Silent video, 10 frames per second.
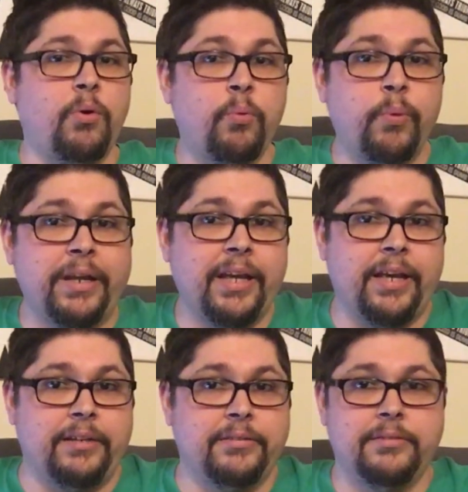we
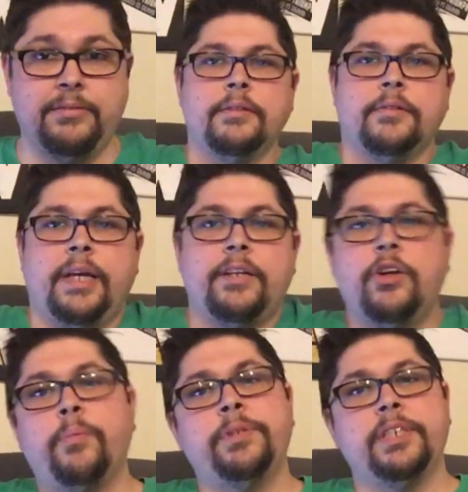did. Like in
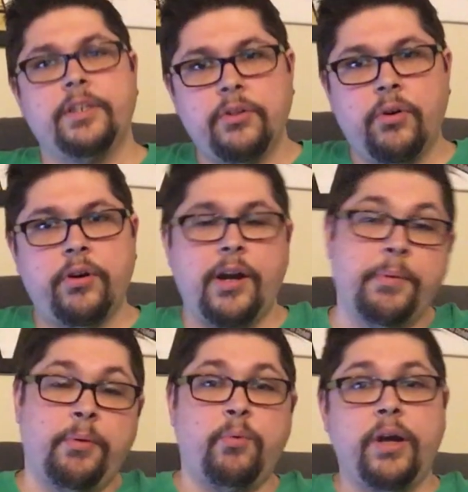no particular order, I
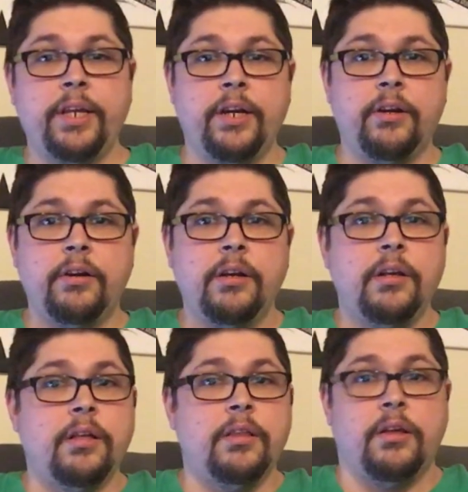remember one year,
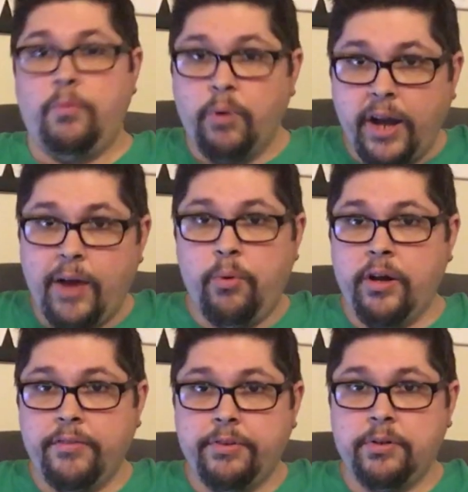what I
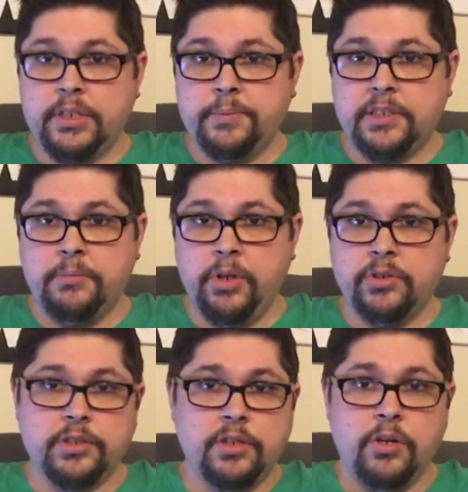wanted for Christmas the
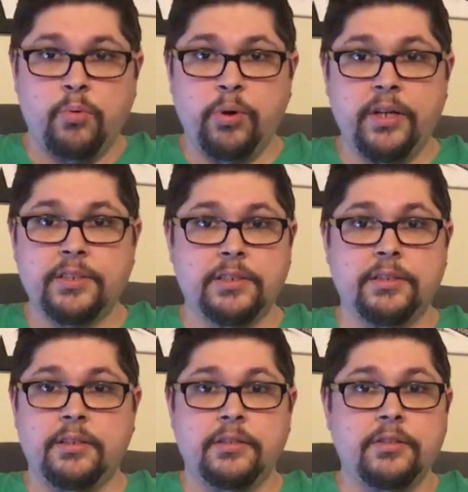most was
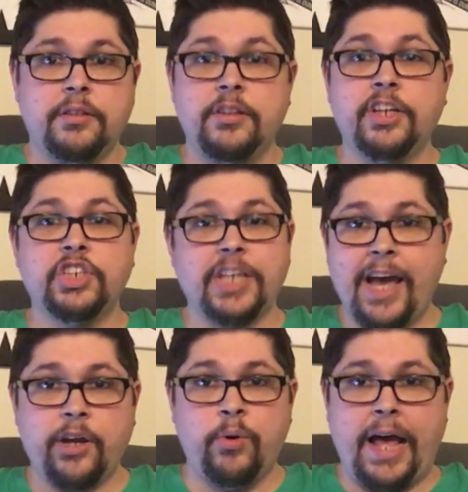the
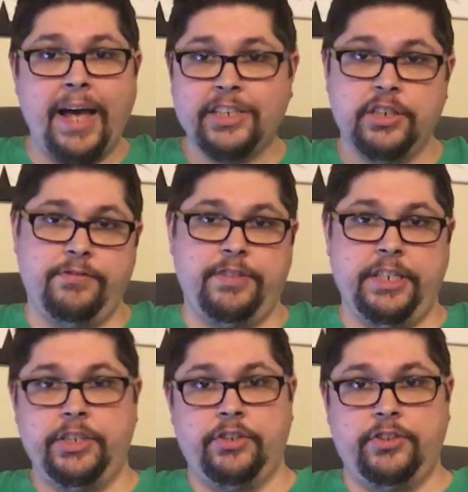Shadow action
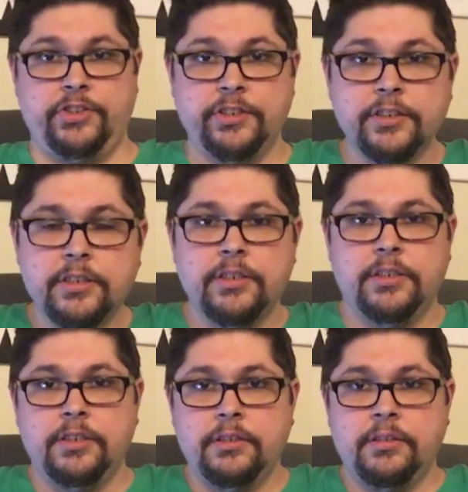figures.
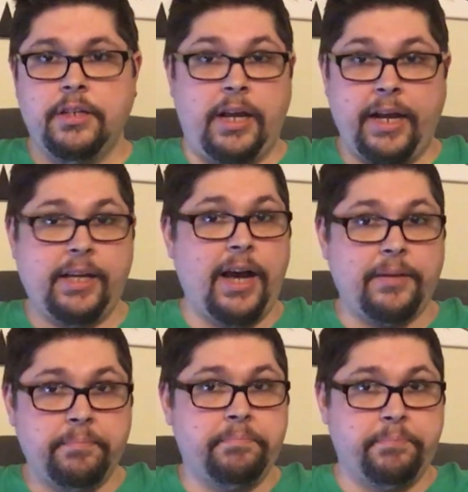And I
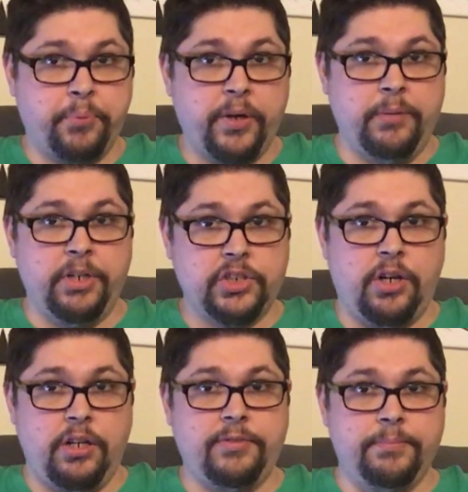got pretty much
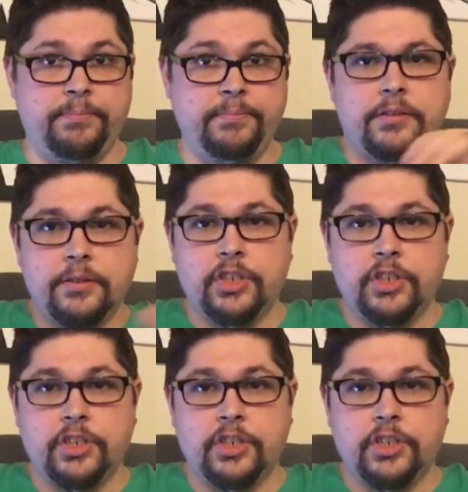all of them. The